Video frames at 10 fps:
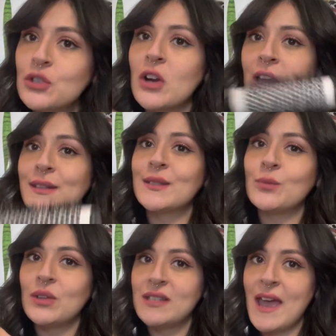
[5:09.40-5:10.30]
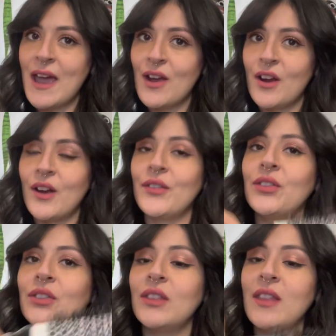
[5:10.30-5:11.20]
drying someone's hair,
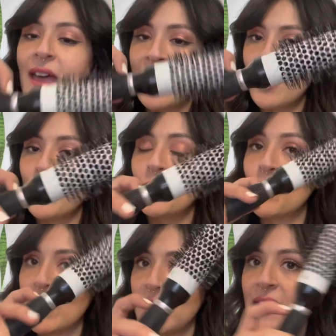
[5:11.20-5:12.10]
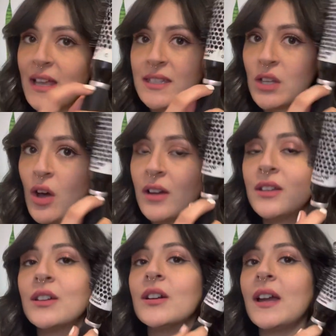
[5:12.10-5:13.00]
the hair really gets caught in
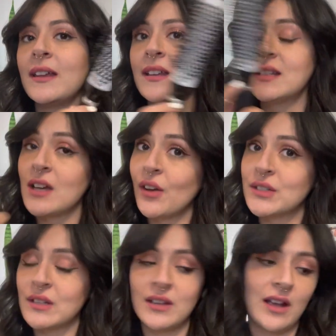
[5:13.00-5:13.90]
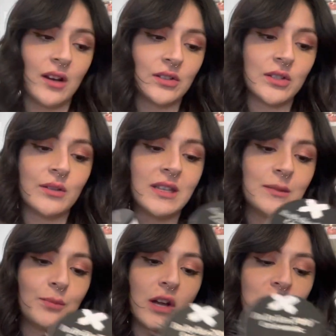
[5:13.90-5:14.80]
here and it tugs on the hair. So these
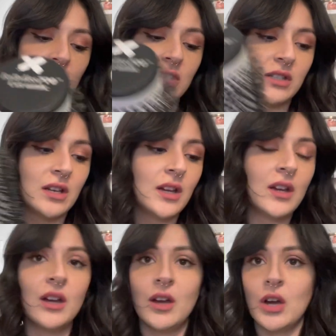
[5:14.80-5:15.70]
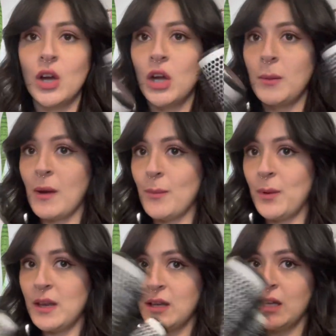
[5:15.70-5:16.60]
brushes, my
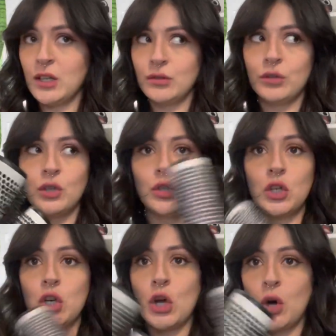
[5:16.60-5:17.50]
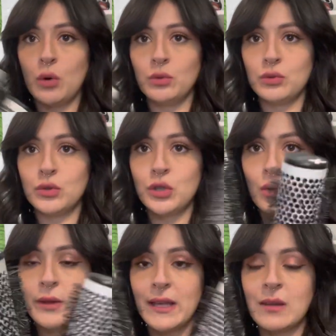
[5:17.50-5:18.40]
opinion, no, don't
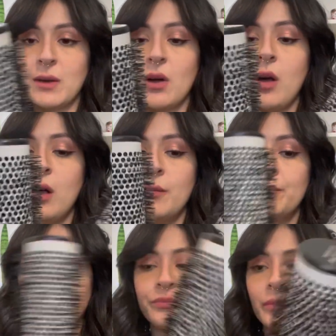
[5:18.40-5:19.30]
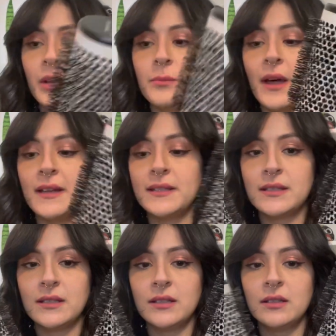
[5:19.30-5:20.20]
like them at all, but
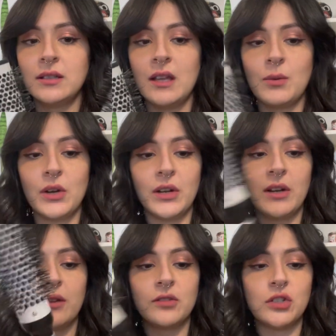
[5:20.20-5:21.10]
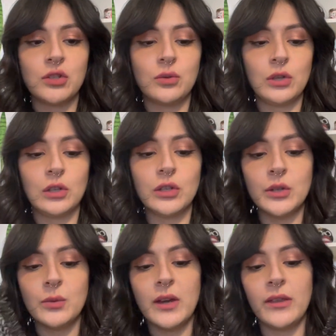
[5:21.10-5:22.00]
they were good enough to
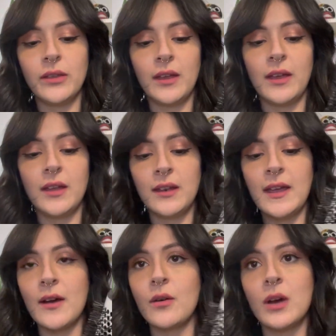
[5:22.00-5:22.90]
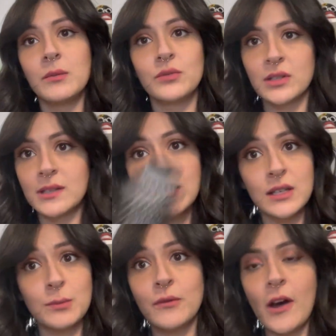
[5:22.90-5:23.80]
learn with, and now I'm just needing
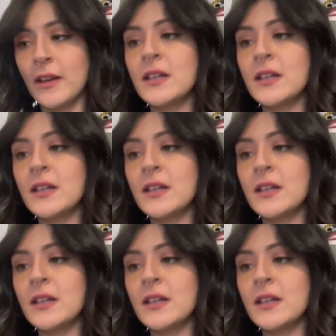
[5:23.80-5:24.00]
to move on.